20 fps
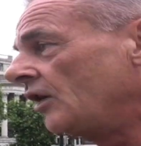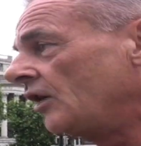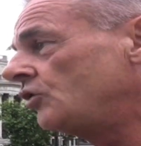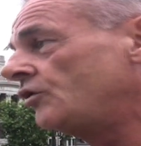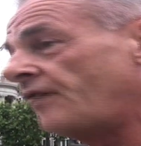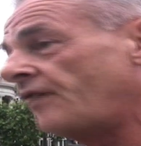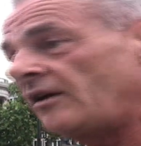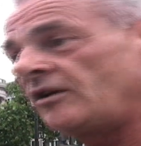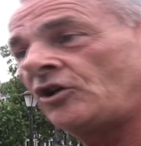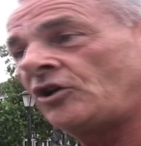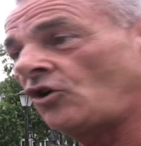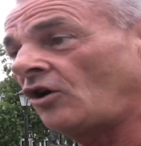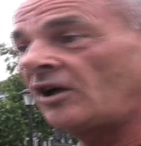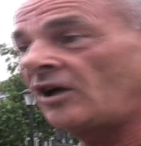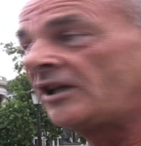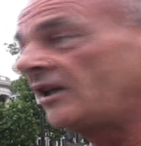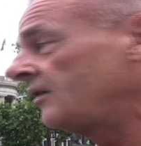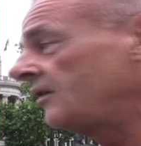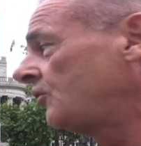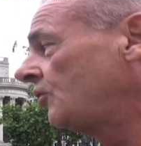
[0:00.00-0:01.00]
you've only got,
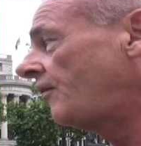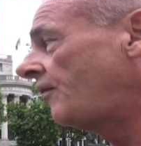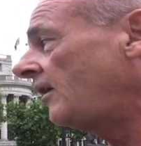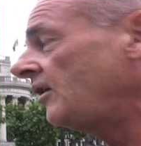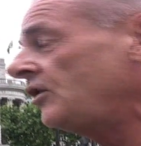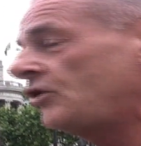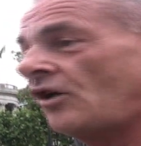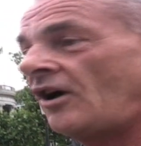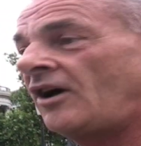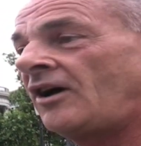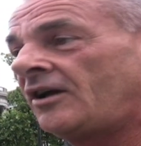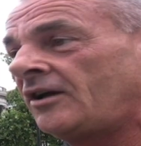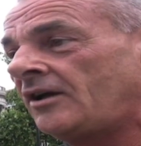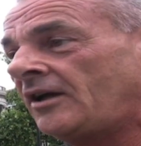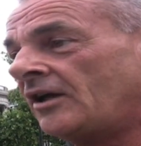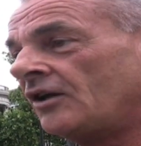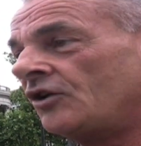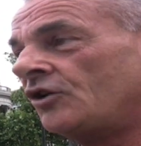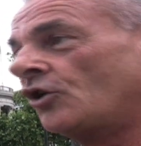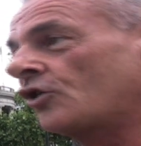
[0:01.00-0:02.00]
to, you've only got to
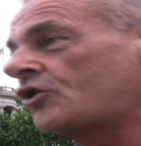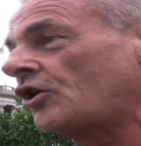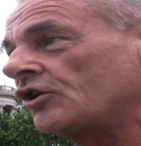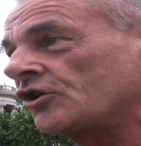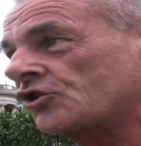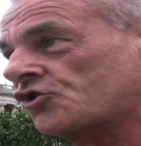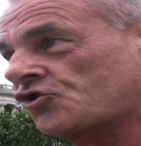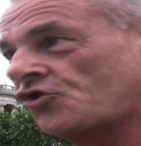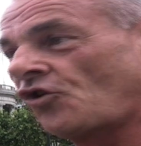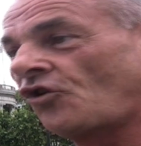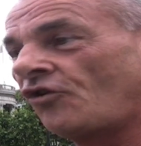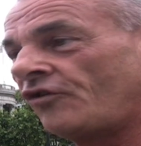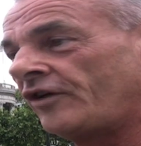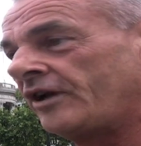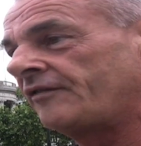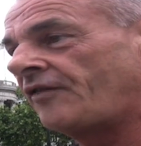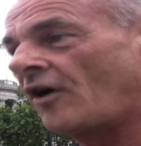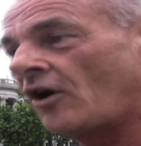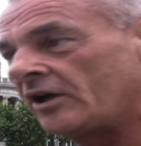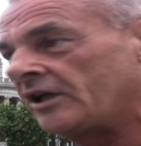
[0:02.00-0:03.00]
look at the
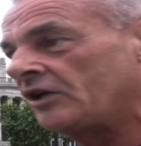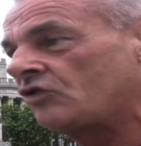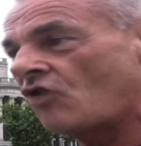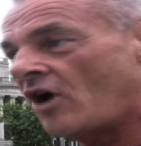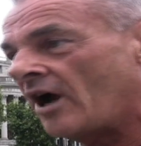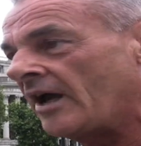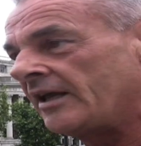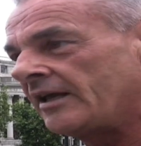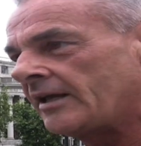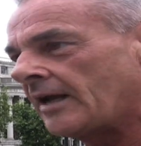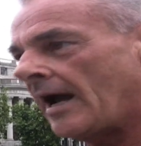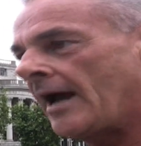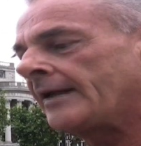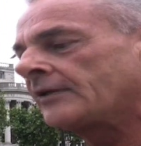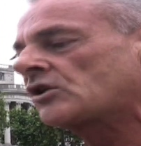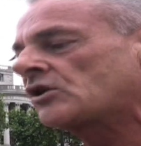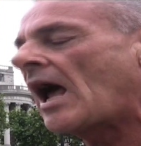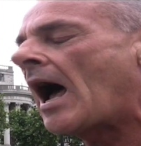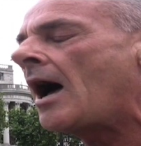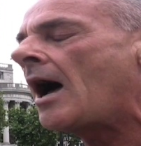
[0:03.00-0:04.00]
story of Hollie Greig
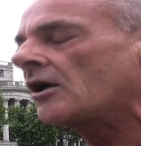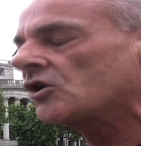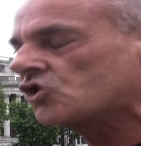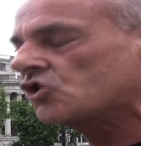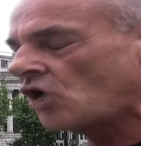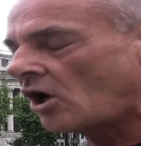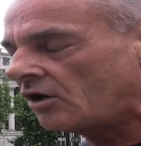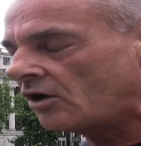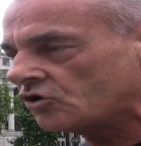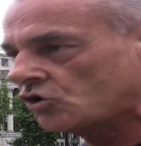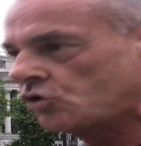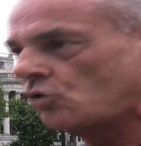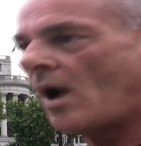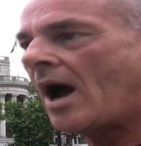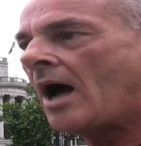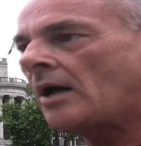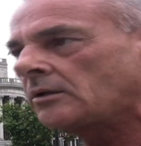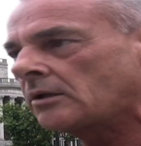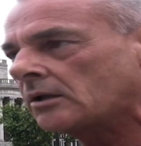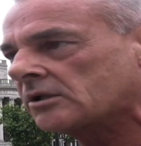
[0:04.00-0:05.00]
and uh, start to
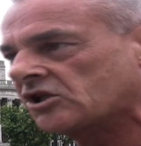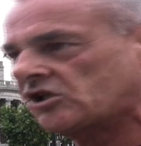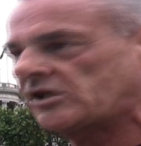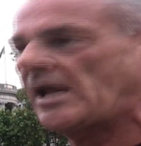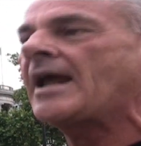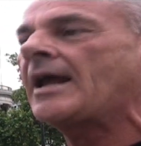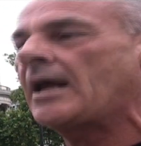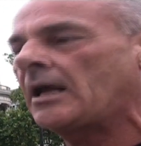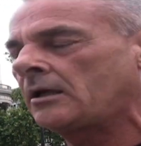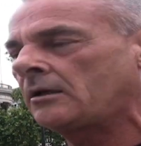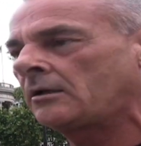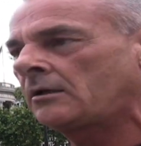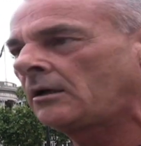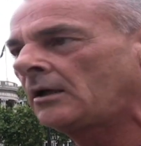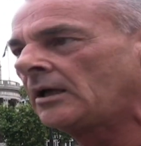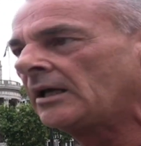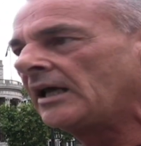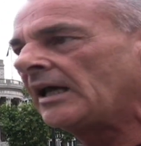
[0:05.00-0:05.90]
understand